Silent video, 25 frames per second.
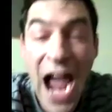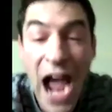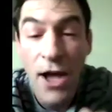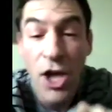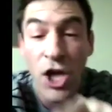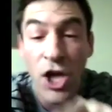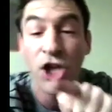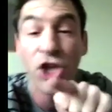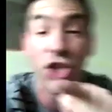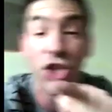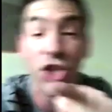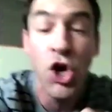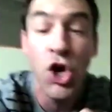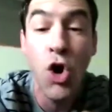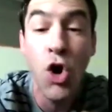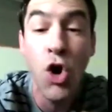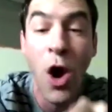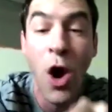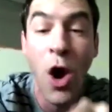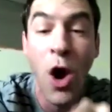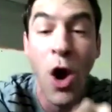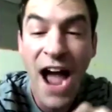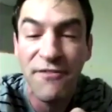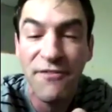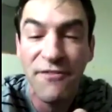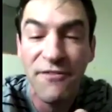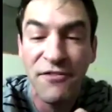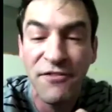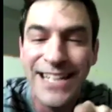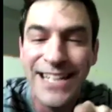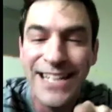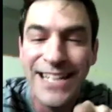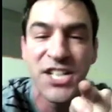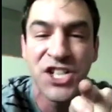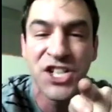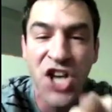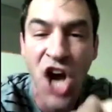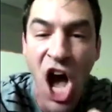You haven't
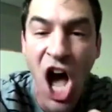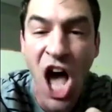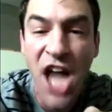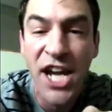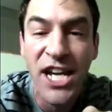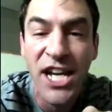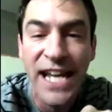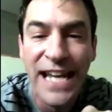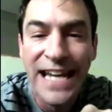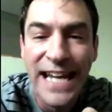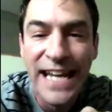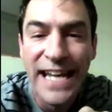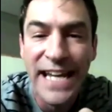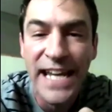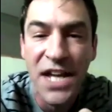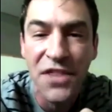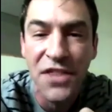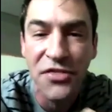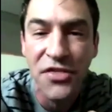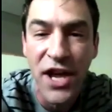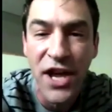done anything.